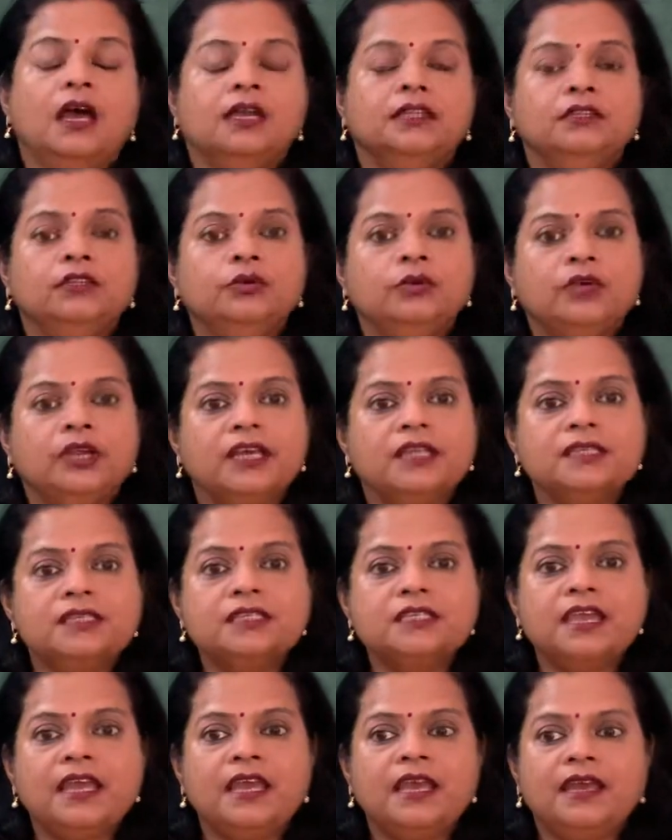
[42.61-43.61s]
You can
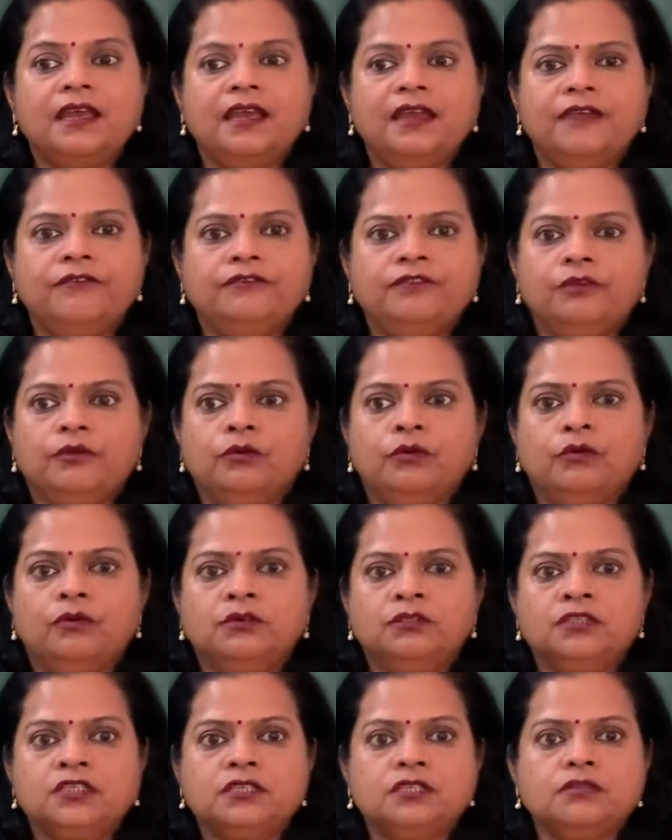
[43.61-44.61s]
say, if you
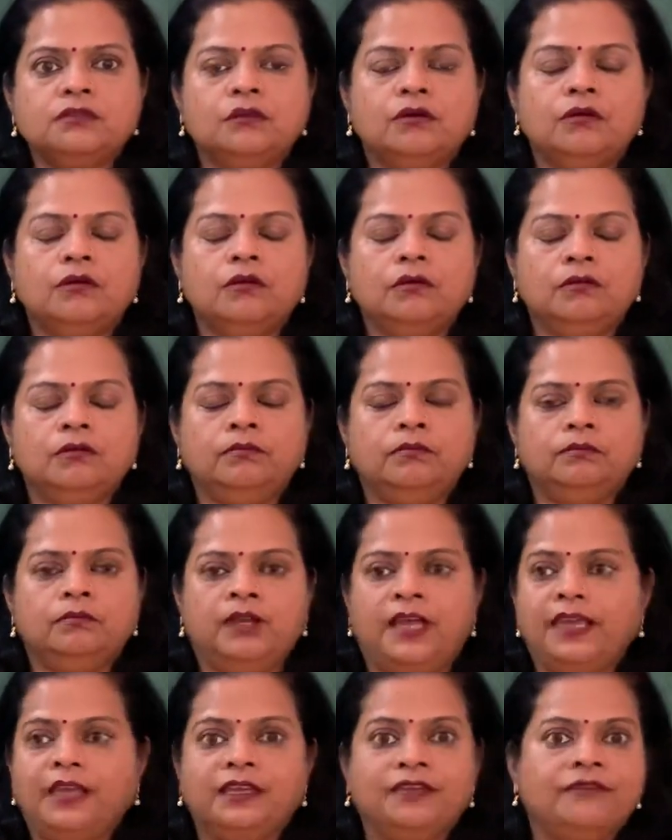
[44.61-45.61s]
just go,
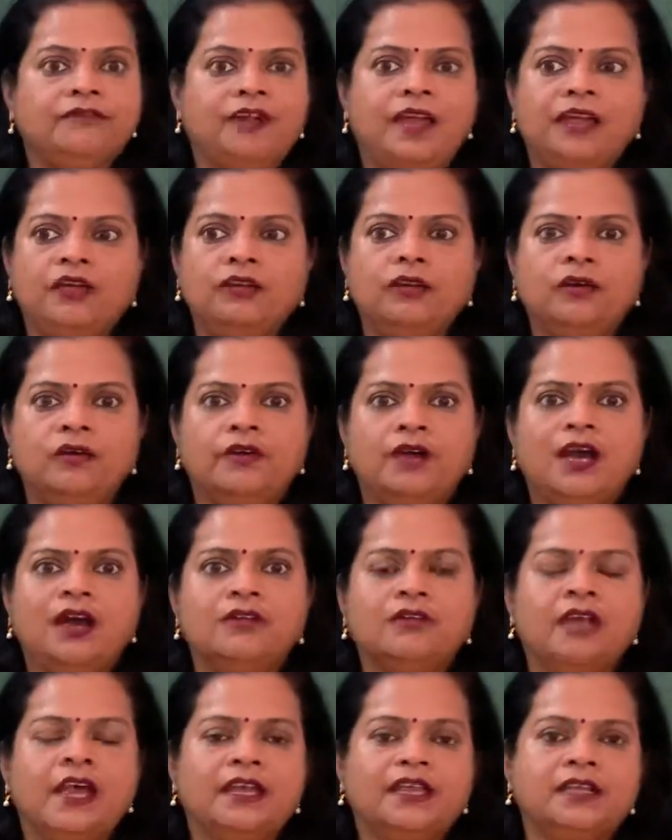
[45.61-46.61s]
like if I go
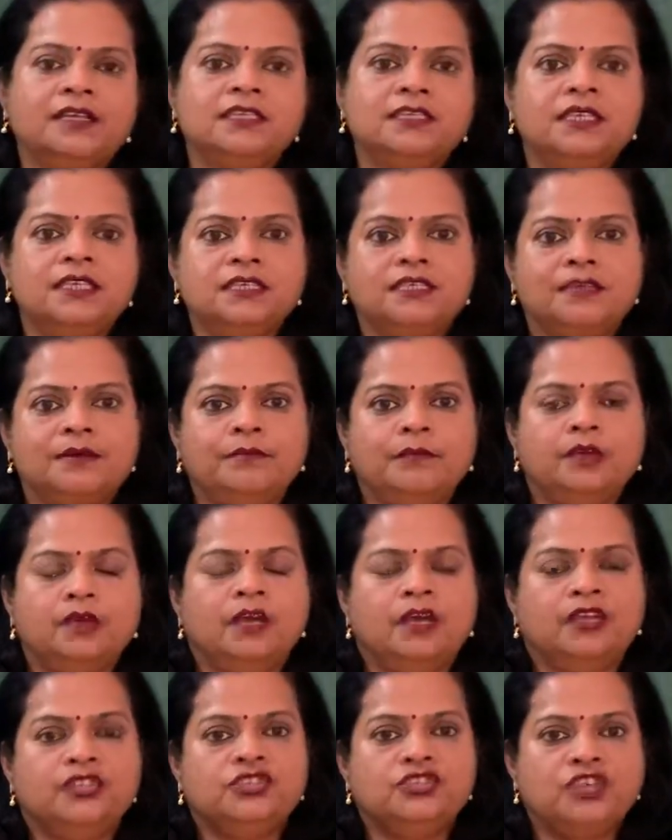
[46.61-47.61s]
around, I can see some
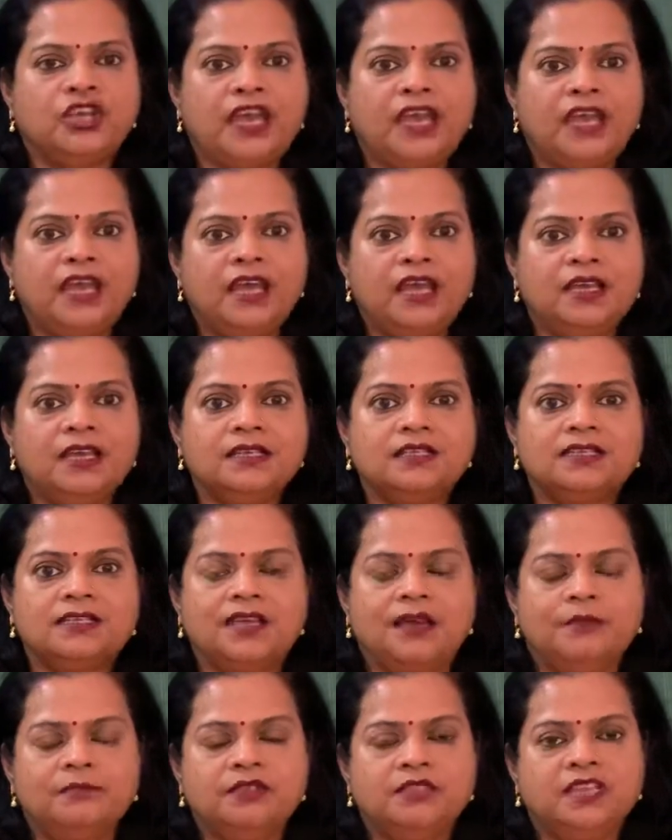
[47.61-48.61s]
chairs,
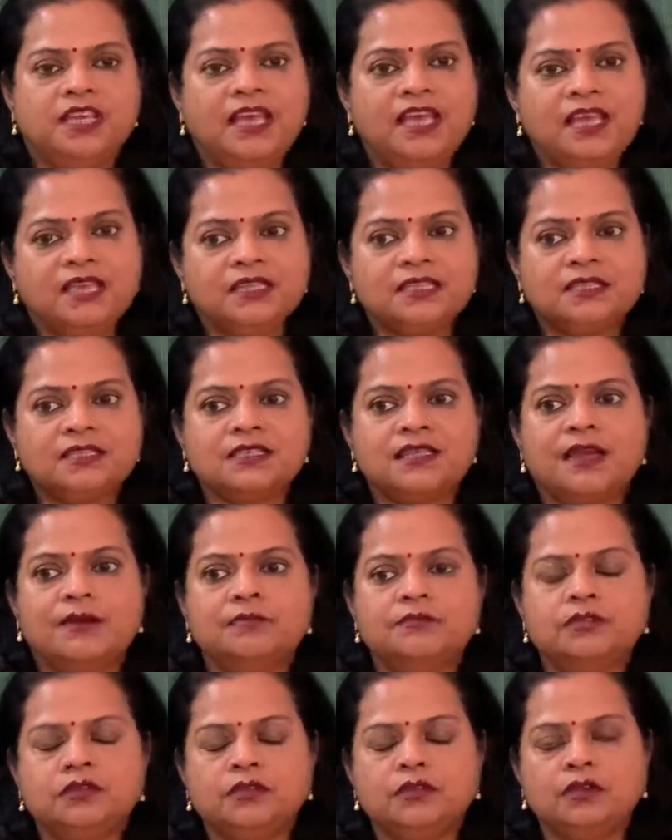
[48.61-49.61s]
some desks,
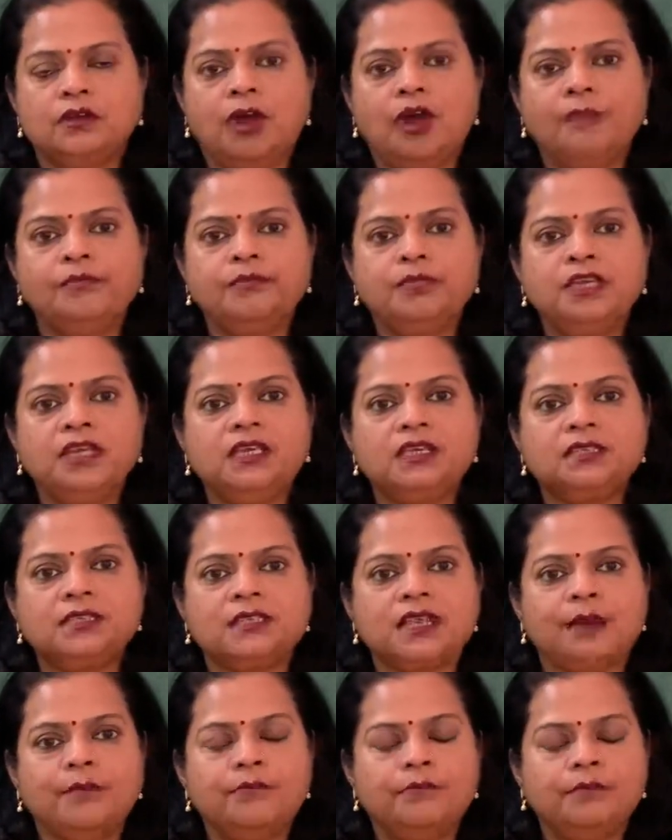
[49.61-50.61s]
some copies,
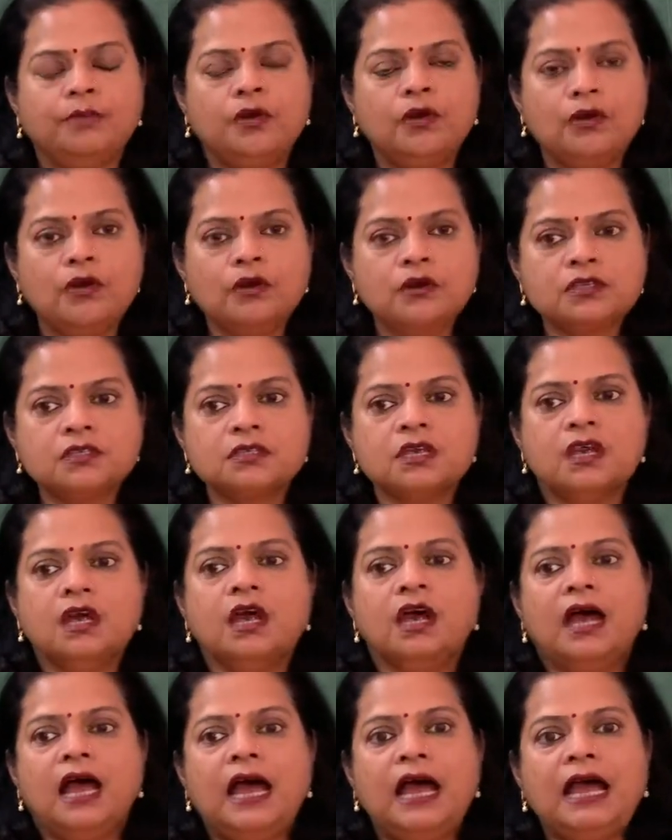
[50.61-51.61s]
some books,
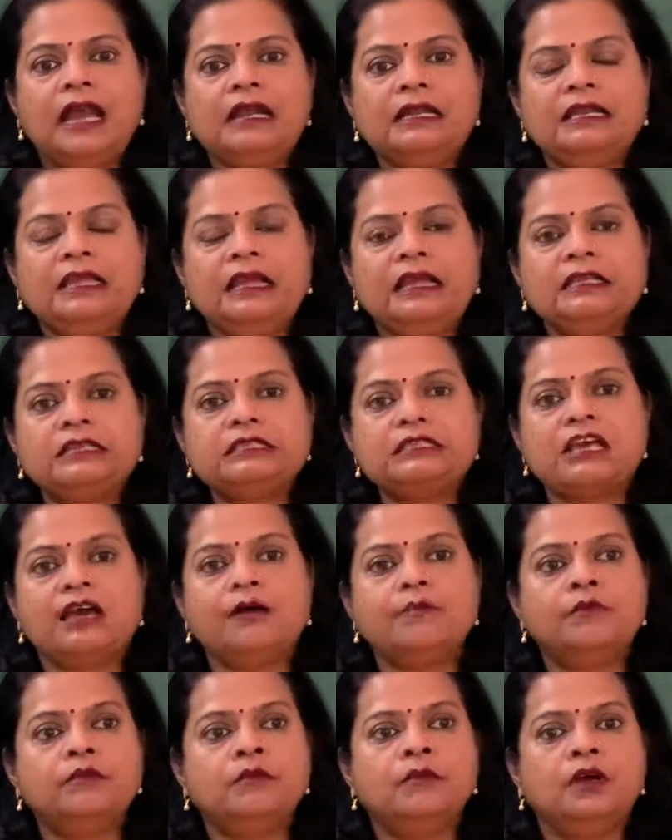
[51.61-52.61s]
and then
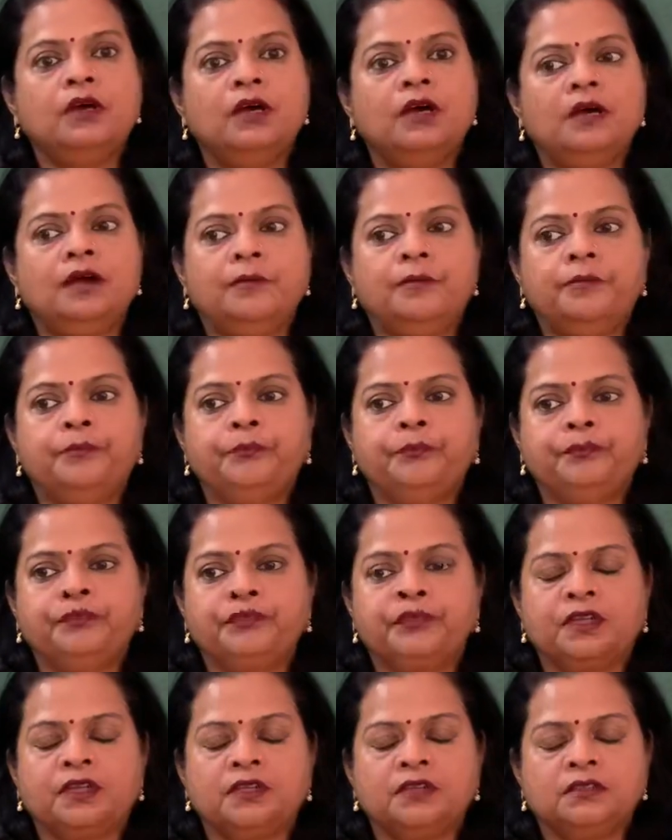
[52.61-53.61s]

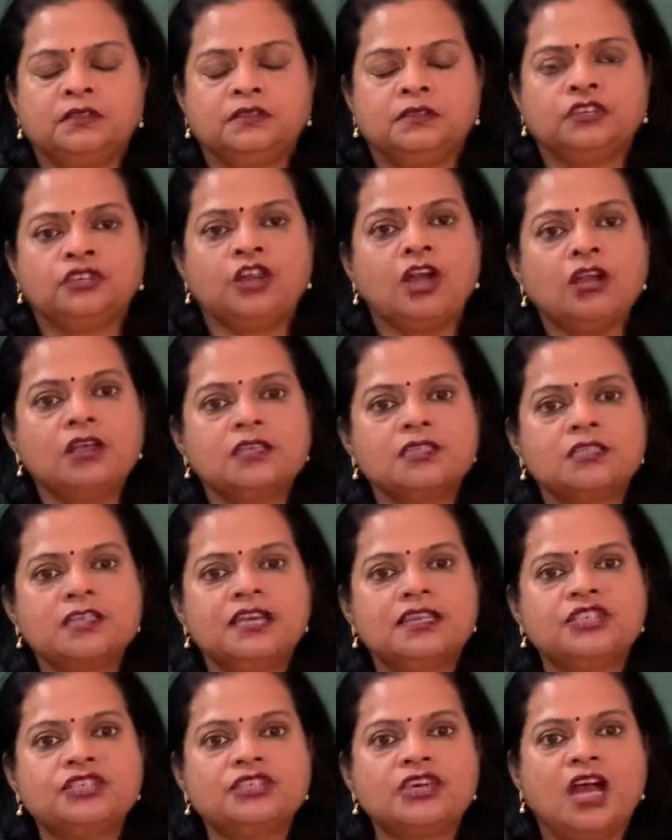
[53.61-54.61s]
some chalks
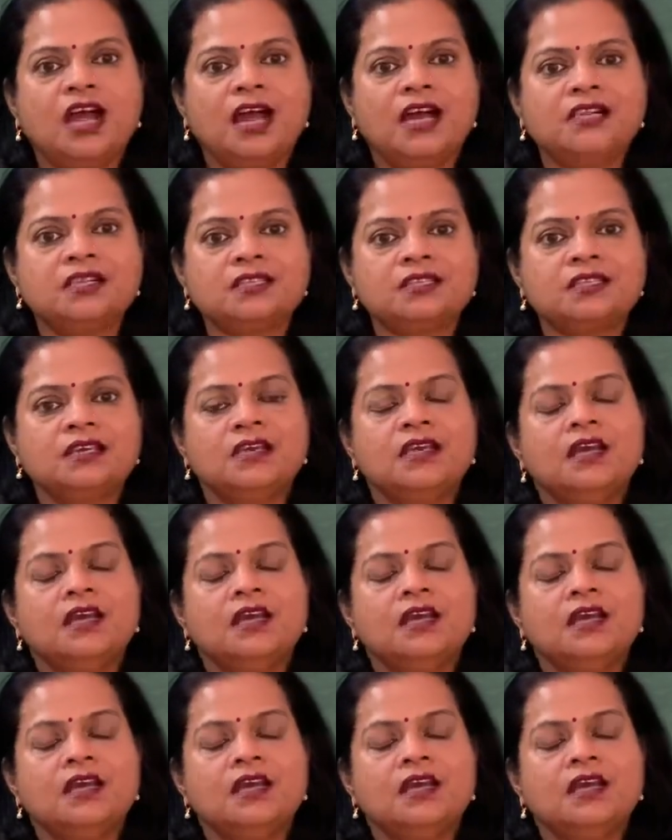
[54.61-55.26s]
and charts.